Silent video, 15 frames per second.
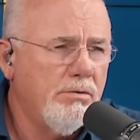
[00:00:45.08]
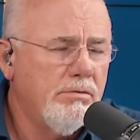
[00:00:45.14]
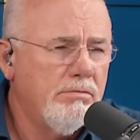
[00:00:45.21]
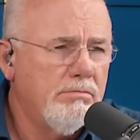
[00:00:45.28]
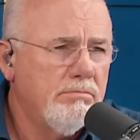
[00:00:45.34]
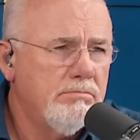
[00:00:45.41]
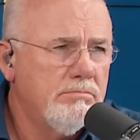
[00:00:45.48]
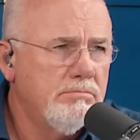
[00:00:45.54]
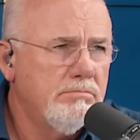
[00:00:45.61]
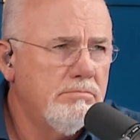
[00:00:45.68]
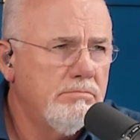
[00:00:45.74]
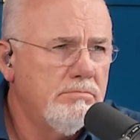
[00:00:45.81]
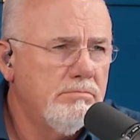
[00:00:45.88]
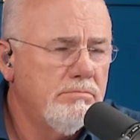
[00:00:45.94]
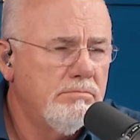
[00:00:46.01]
do I?
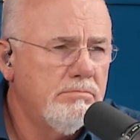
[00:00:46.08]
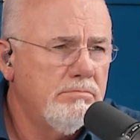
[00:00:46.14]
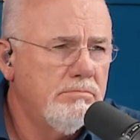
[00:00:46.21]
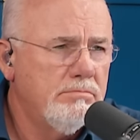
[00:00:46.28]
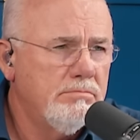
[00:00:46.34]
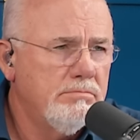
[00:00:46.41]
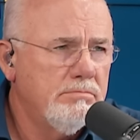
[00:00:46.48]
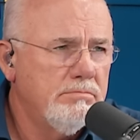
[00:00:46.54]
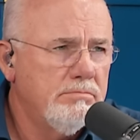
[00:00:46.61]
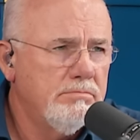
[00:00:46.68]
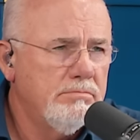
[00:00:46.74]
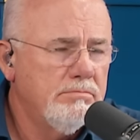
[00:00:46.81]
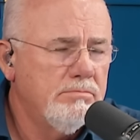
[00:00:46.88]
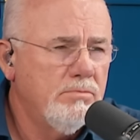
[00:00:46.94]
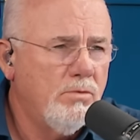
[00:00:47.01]
Twenty-seven.
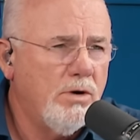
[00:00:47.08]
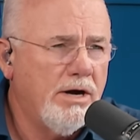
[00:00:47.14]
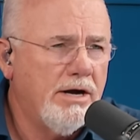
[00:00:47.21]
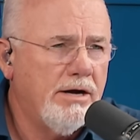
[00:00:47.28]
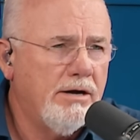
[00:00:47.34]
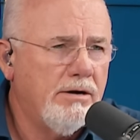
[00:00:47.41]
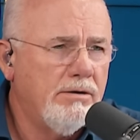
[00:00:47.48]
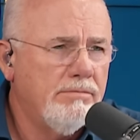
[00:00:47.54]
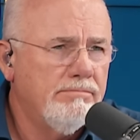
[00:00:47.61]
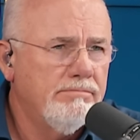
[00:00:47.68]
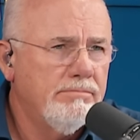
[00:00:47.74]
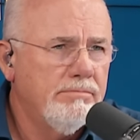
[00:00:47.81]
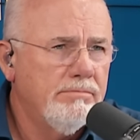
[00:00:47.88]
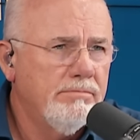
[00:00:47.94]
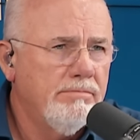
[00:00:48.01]
Wow.
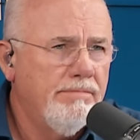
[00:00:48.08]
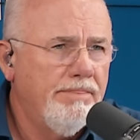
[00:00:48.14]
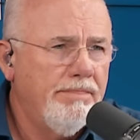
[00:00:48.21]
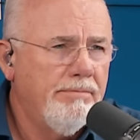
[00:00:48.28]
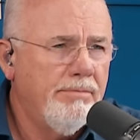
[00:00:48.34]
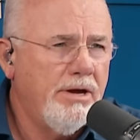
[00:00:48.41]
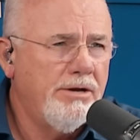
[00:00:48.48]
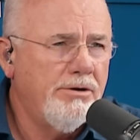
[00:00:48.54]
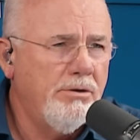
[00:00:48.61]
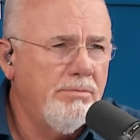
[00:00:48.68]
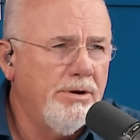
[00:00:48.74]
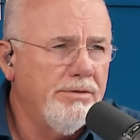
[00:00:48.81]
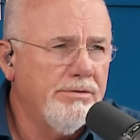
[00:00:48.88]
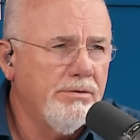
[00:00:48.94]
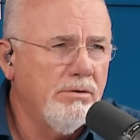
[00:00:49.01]
At what Man, point
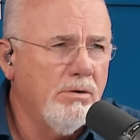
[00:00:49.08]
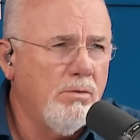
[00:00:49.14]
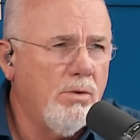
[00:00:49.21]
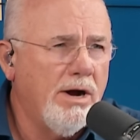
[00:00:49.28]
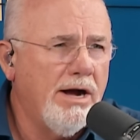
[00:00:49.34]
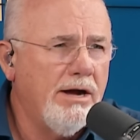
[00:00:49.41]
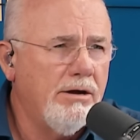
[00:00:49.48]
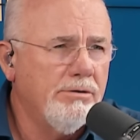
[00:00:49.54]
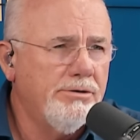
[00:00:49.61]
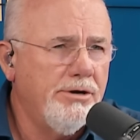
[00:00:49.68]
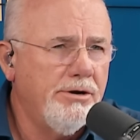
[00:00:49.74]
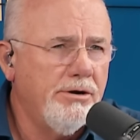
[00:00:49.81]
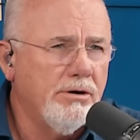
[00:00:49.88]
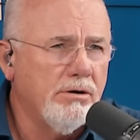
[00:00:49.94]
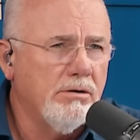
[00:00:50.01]
do I make wild the hard
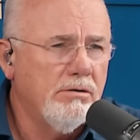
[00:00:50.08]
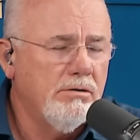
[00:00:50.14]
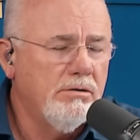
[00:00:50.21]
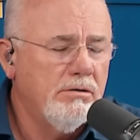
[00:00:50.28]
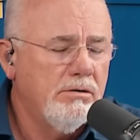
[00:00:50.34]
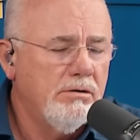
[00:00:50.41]
year. decision?